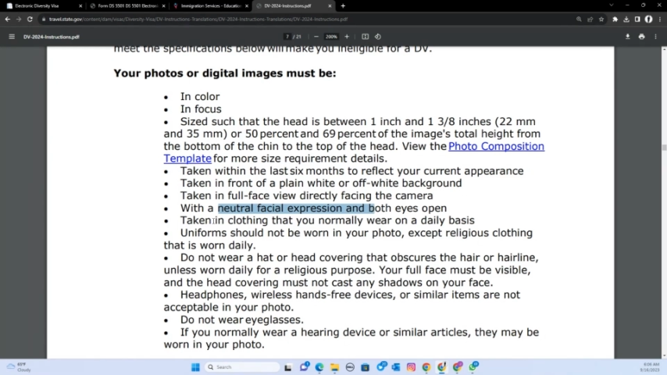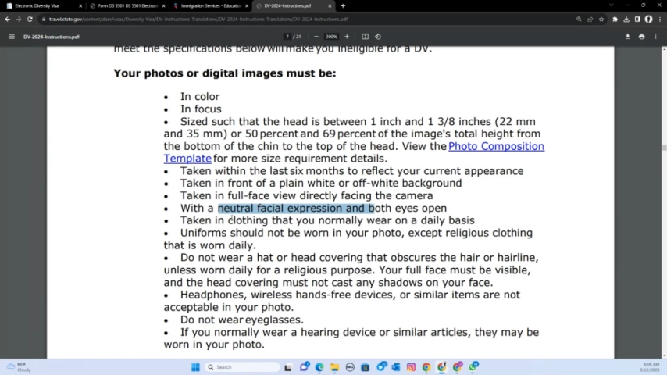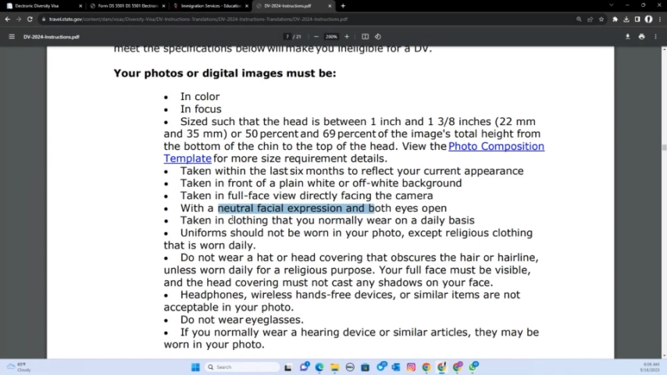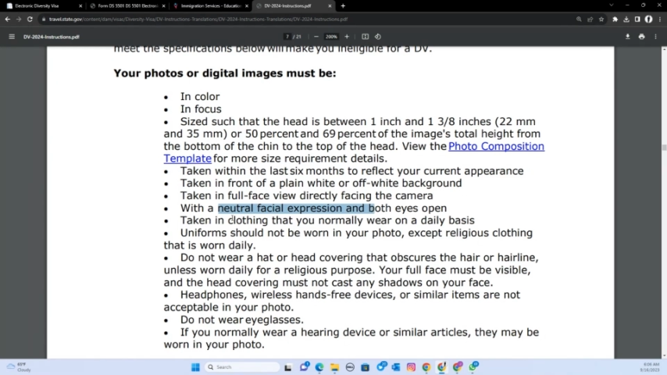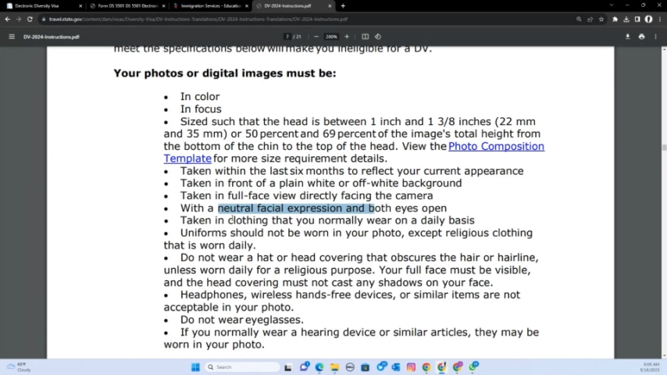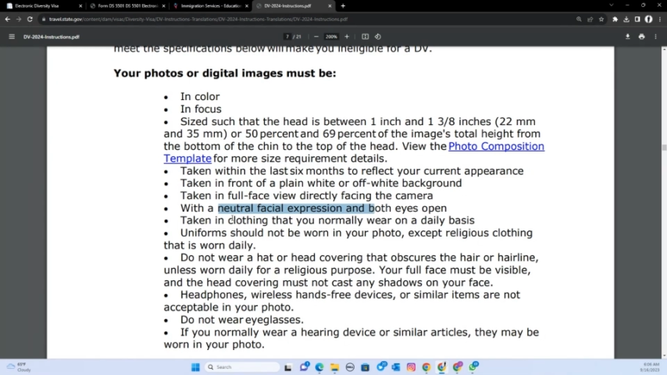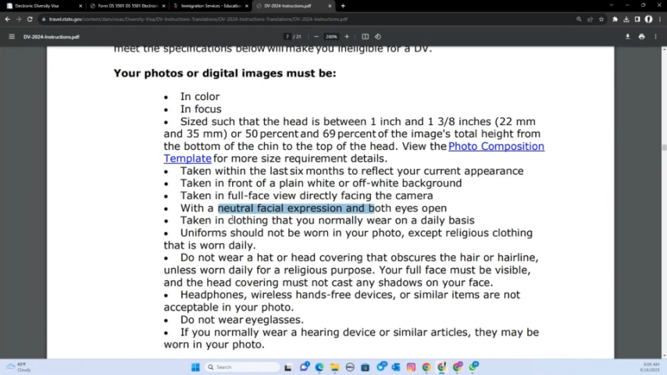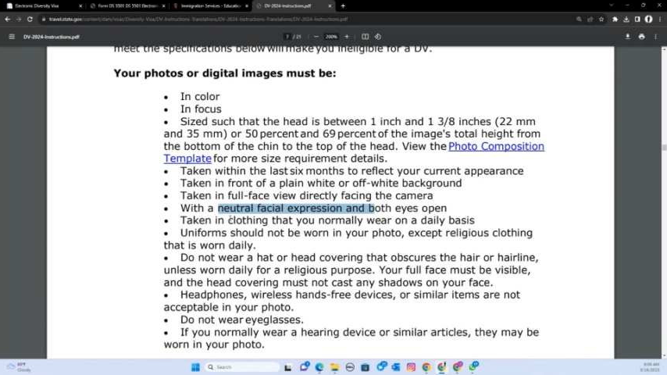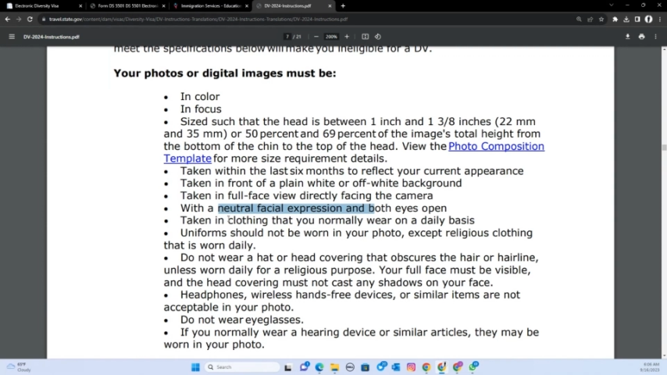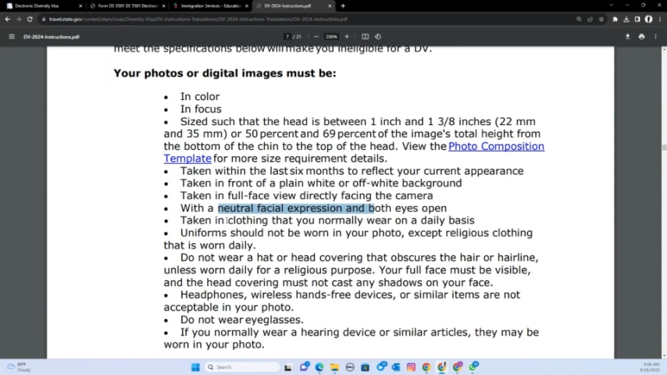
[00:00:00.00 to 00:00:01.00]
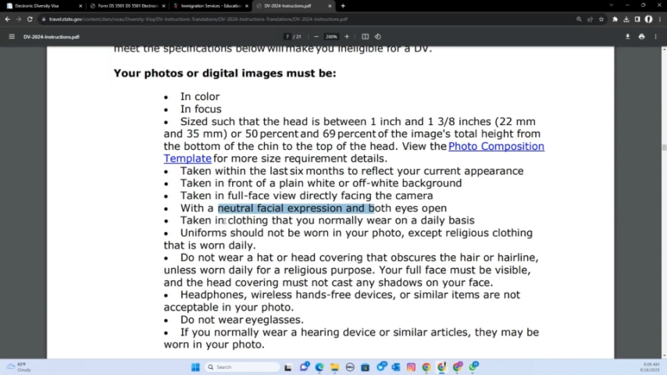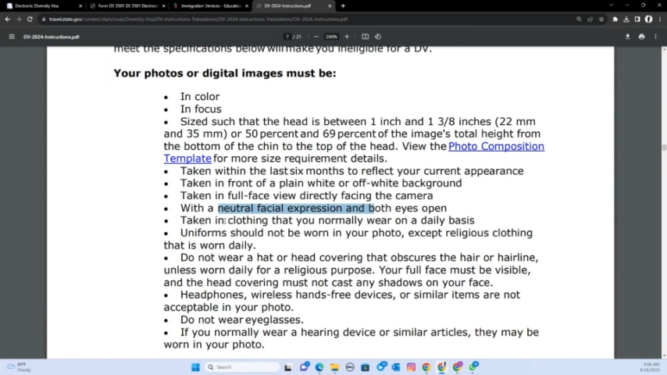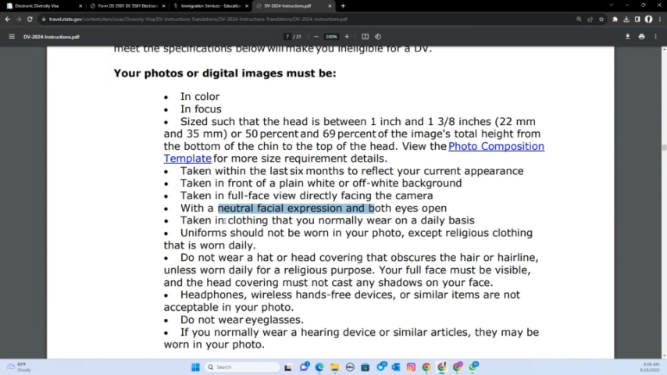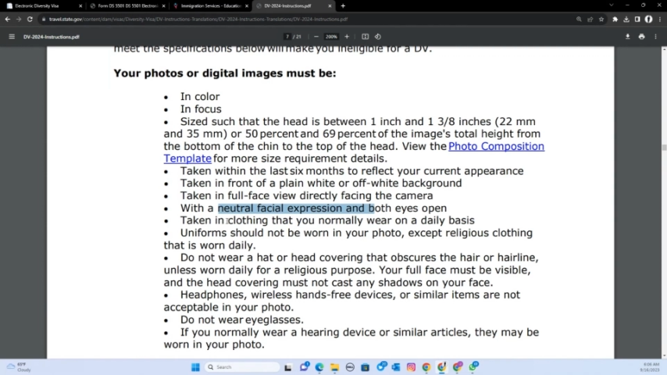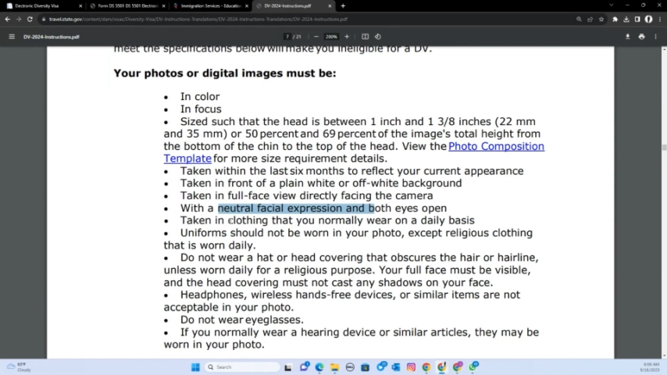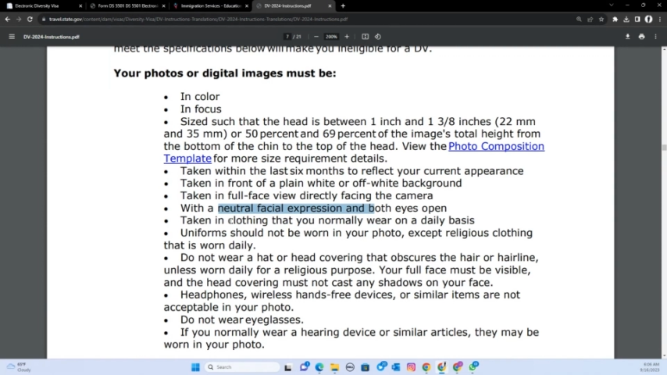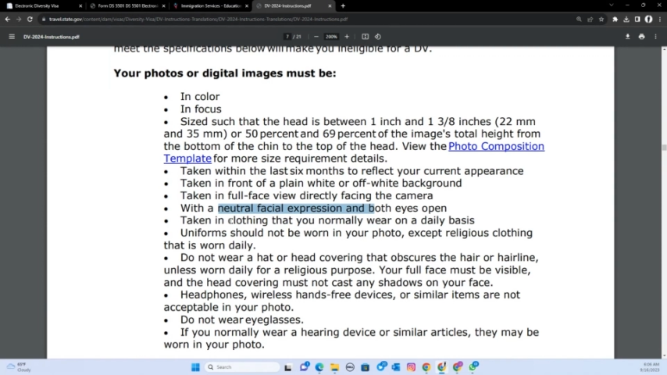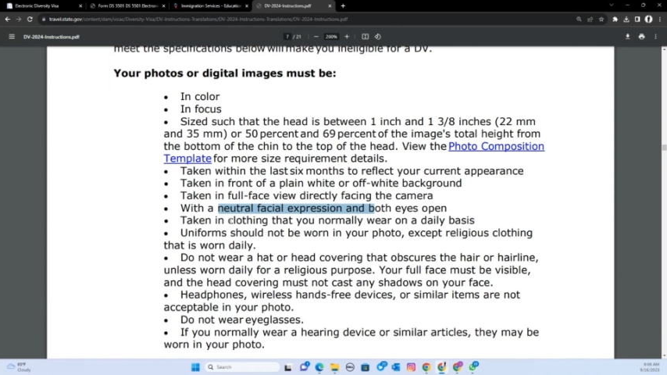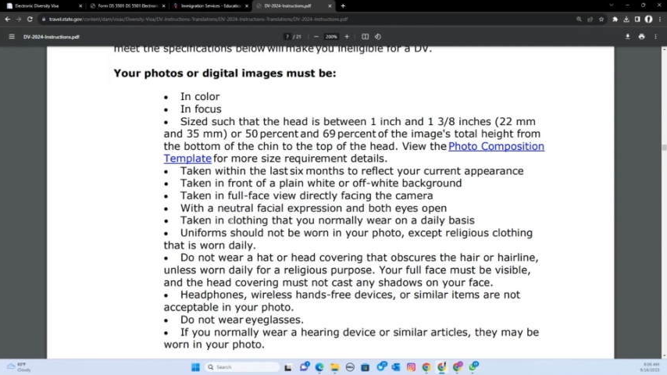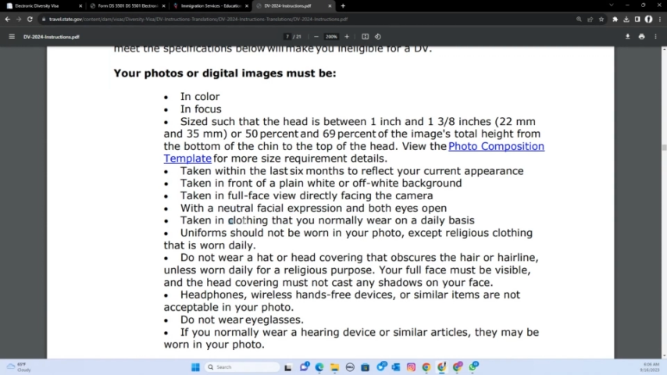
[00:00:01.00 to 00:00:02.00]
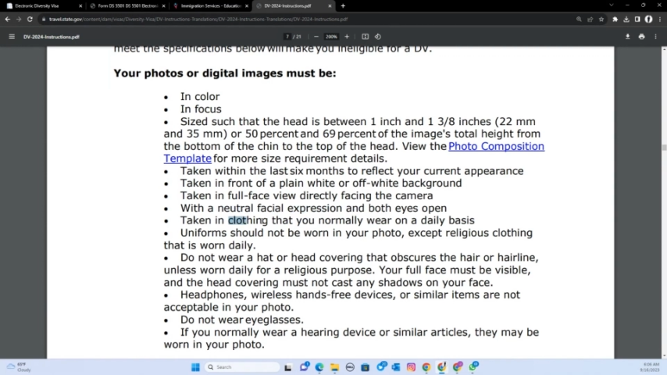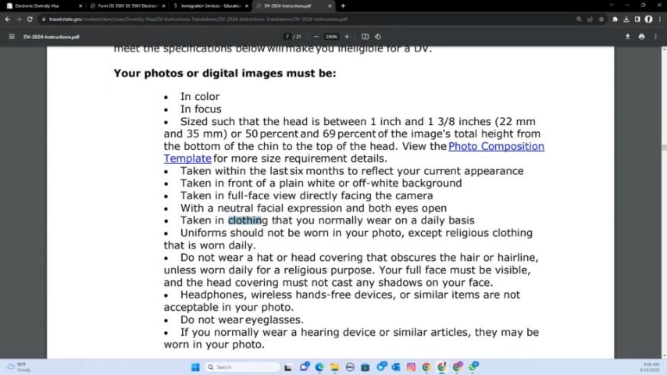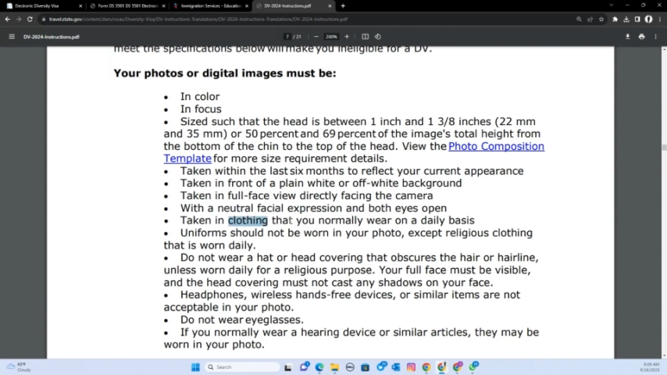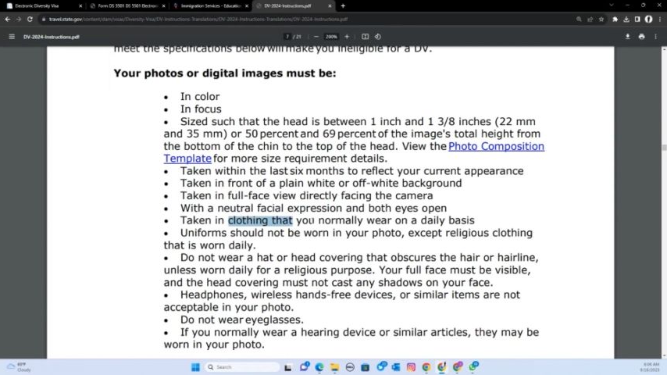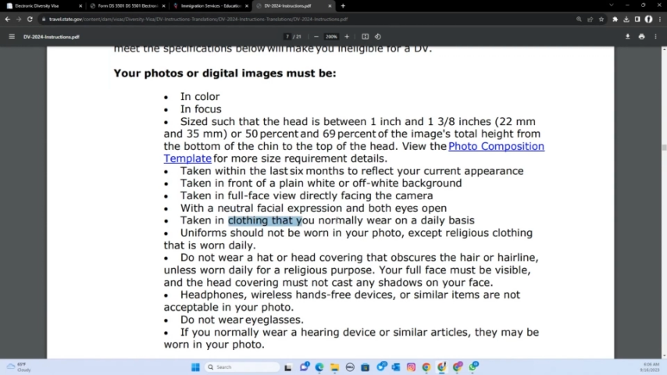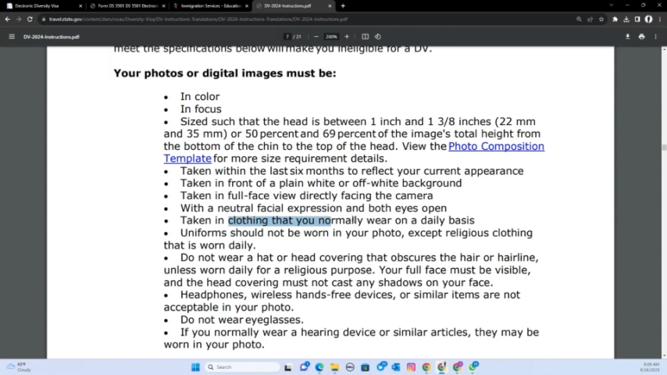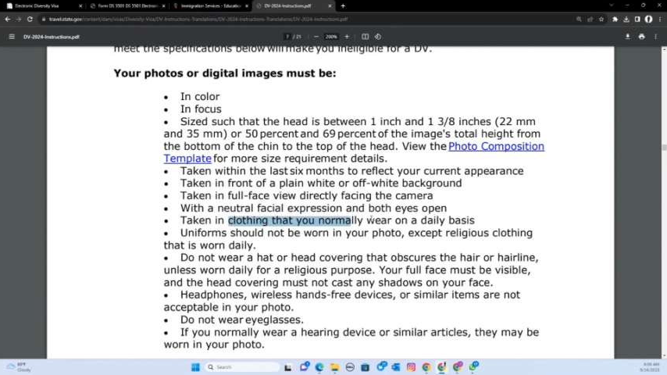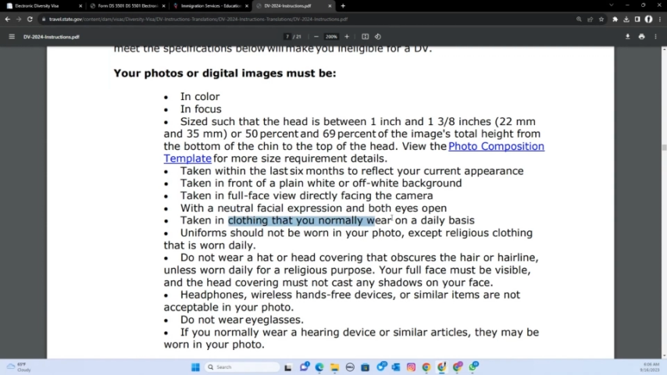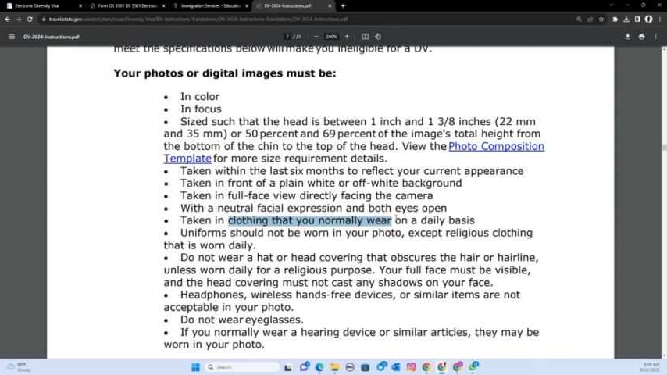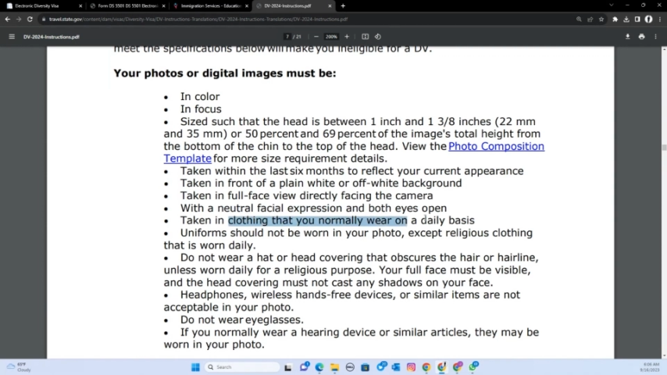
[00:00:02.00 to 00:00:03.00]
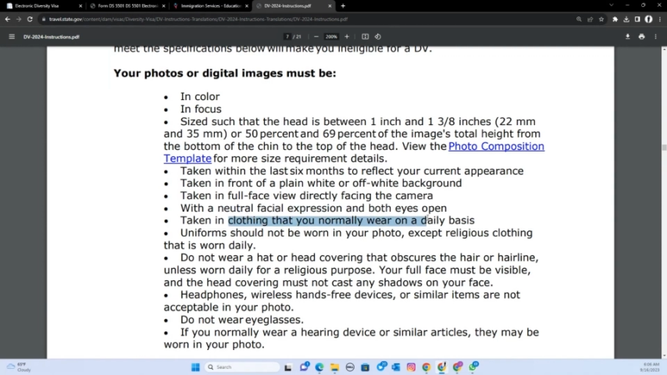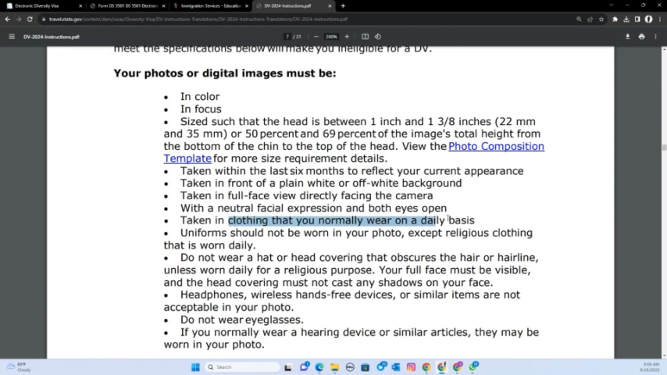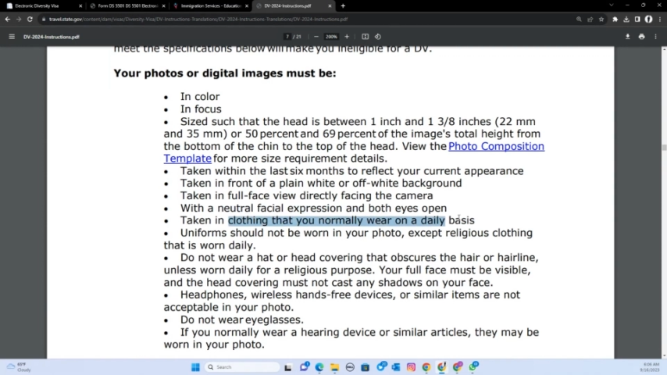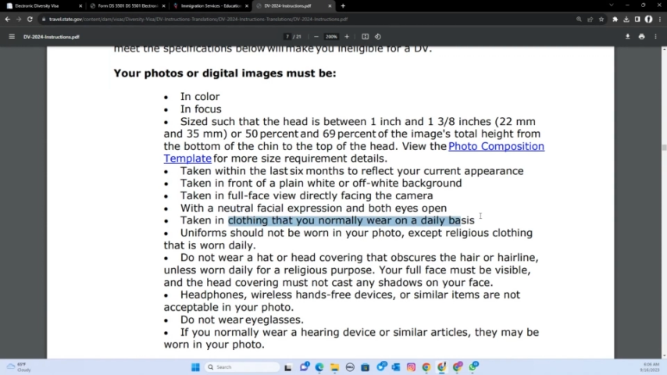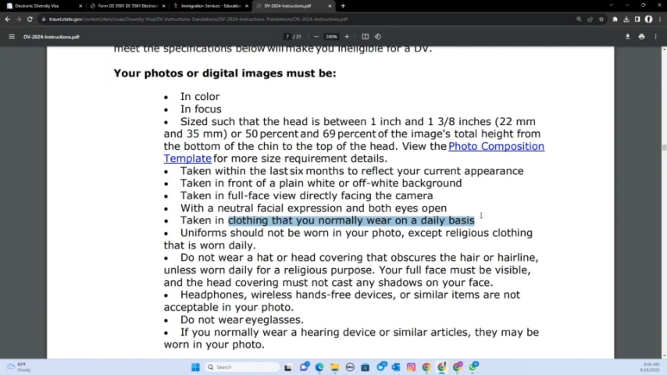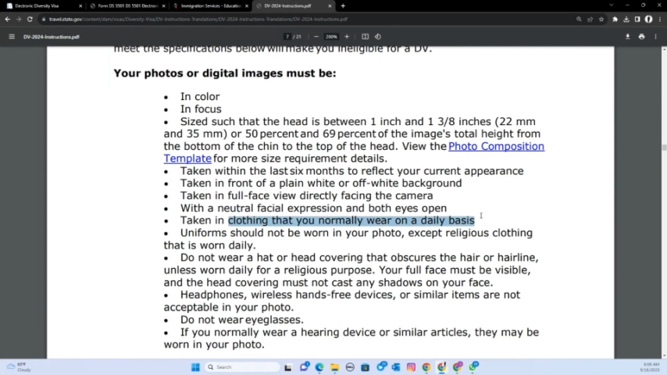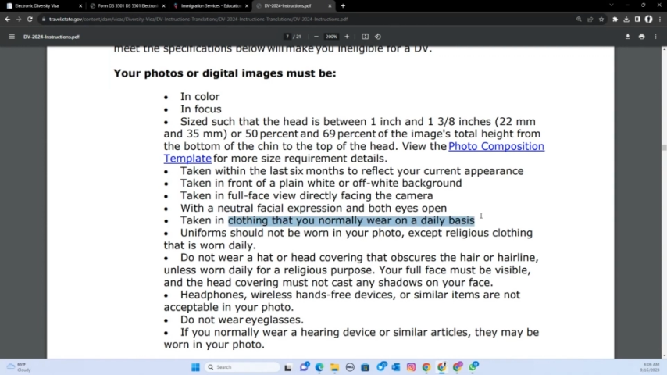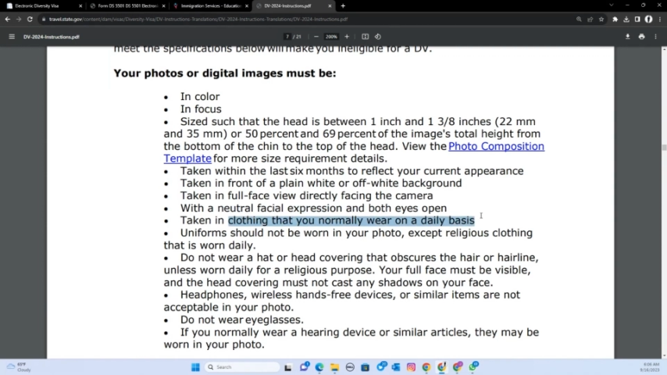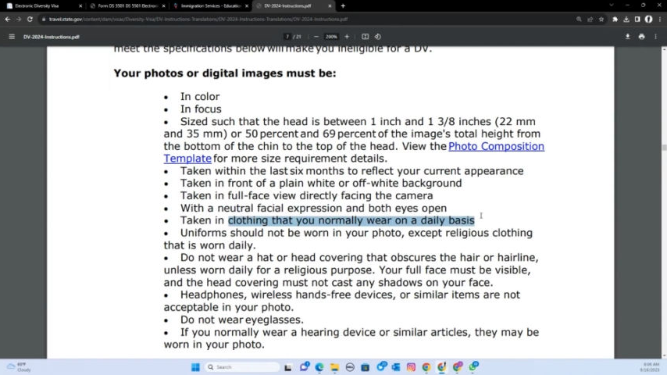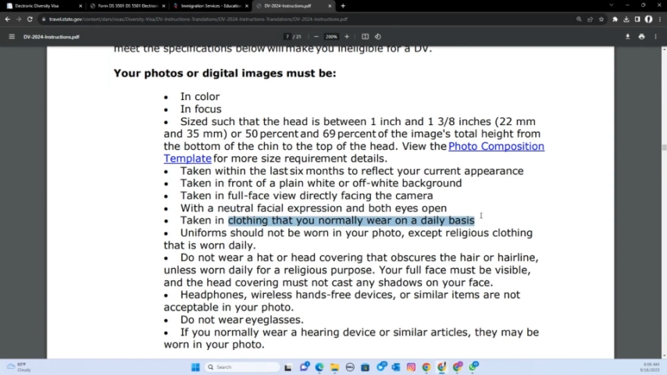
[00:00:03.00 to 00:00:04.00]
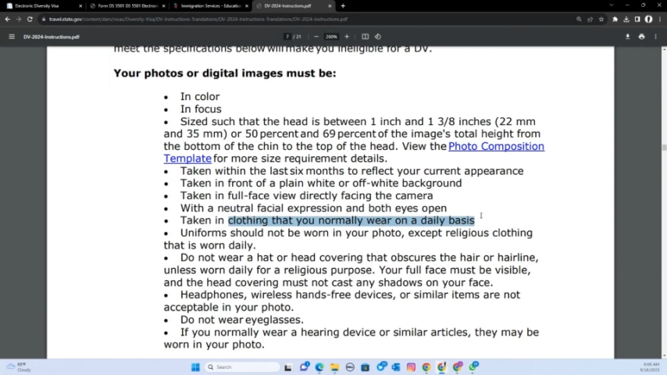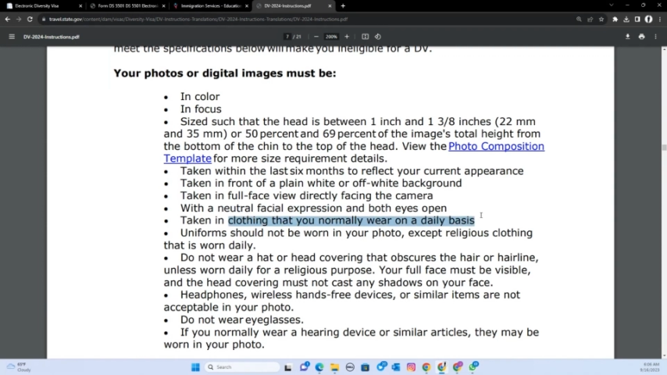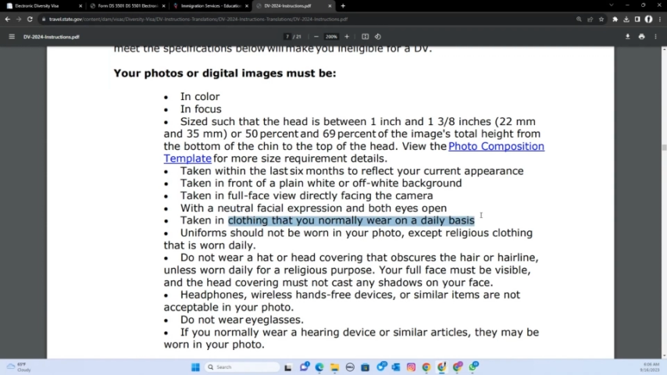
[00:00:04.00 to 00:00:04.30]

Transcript: Nobody's mouth can be seen.